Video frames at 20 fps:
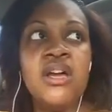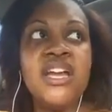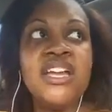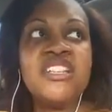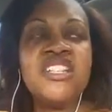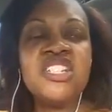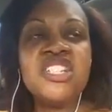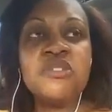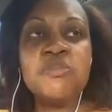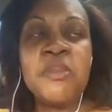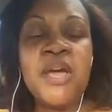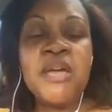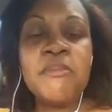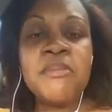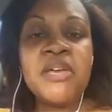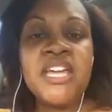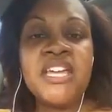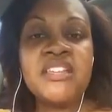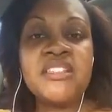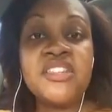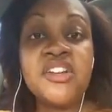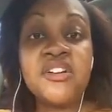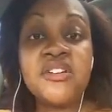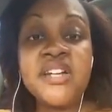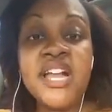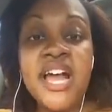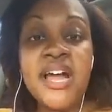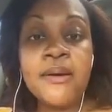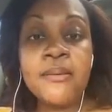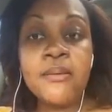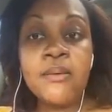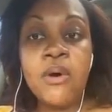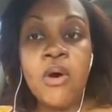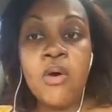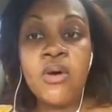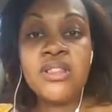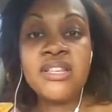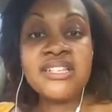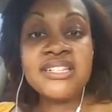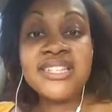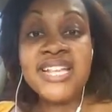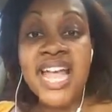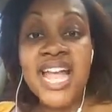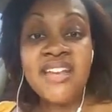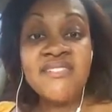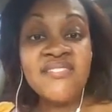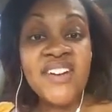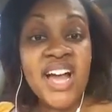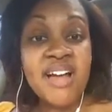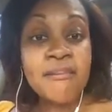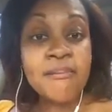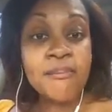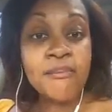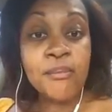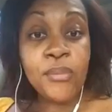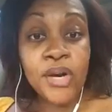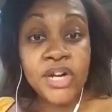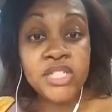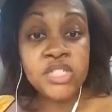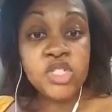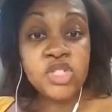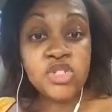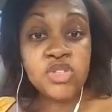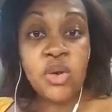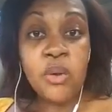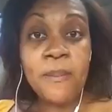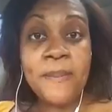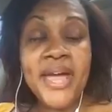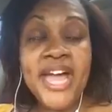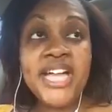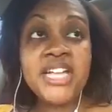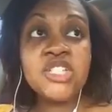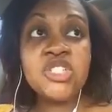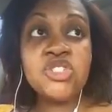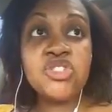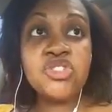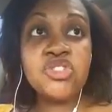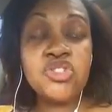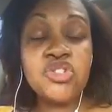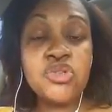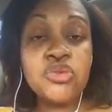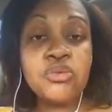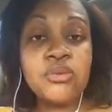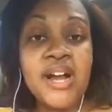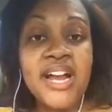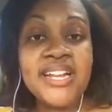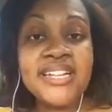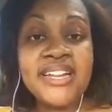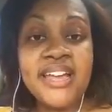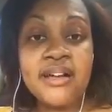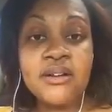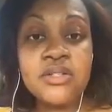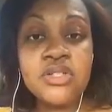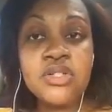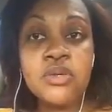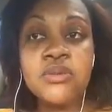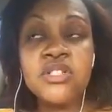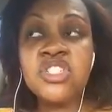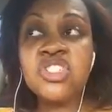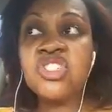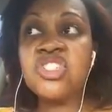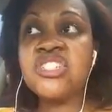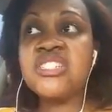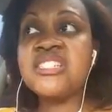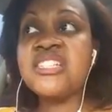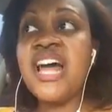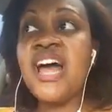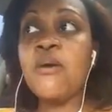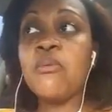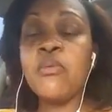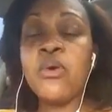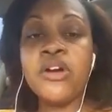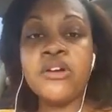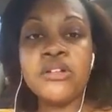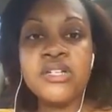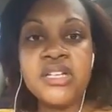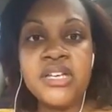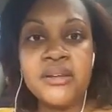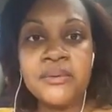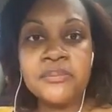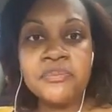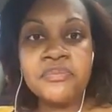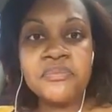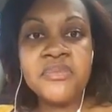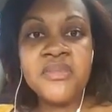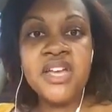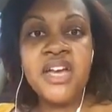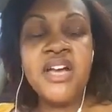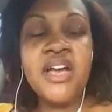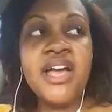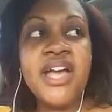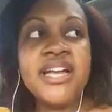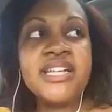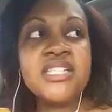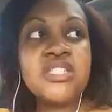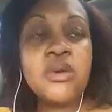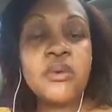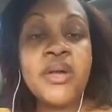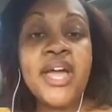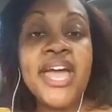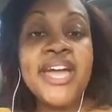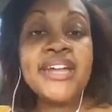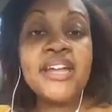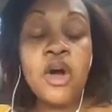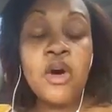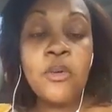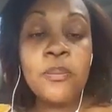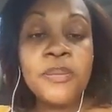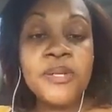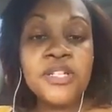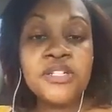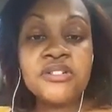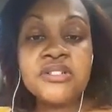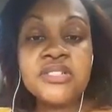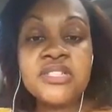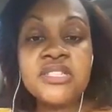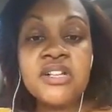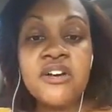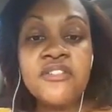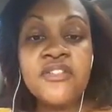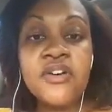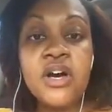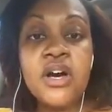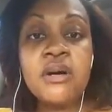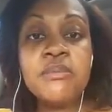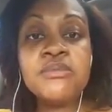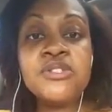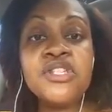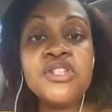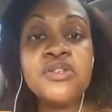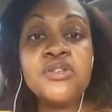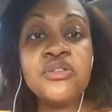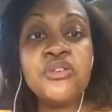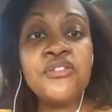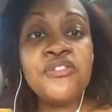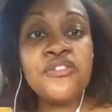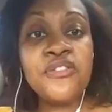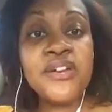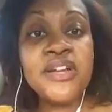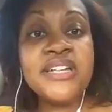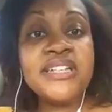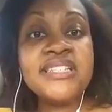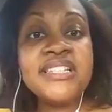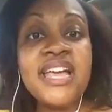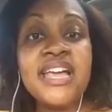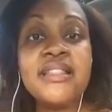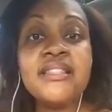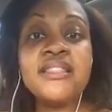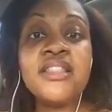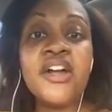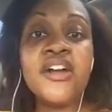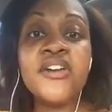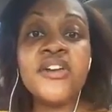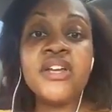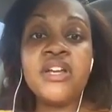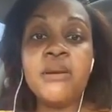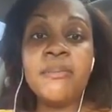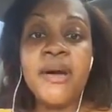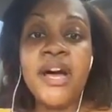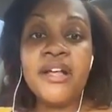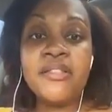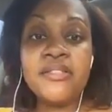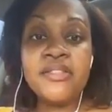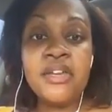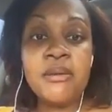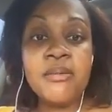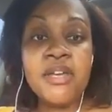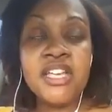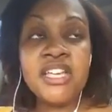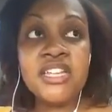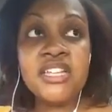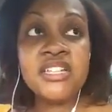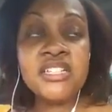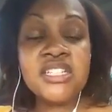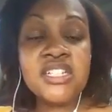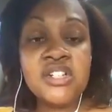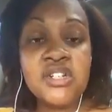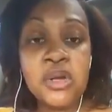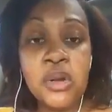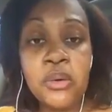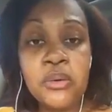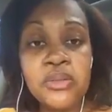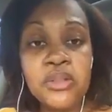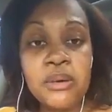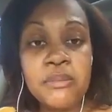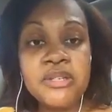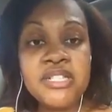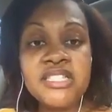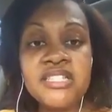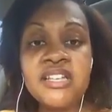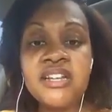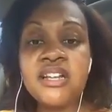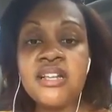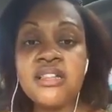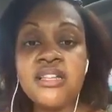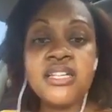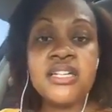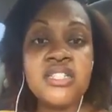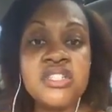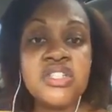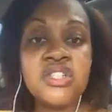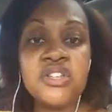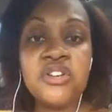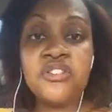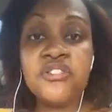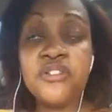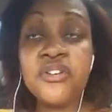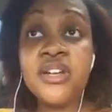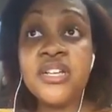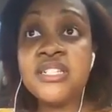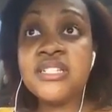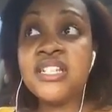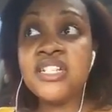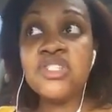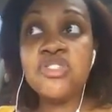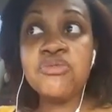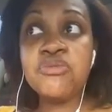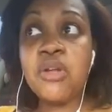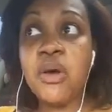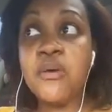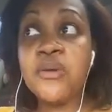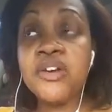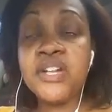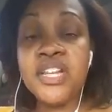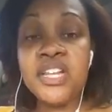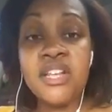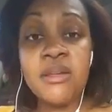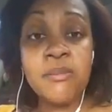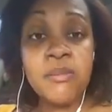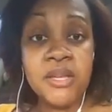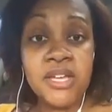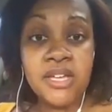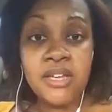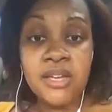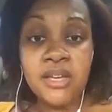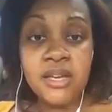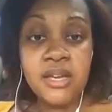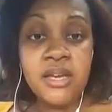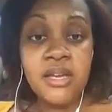It just may mean they're not on the same vibrational match as you right now, so it's just not working. It's okay to open yourself up to new friends and learning about them and getting to know them, instead of clinging to your friends that you know are deadbeat,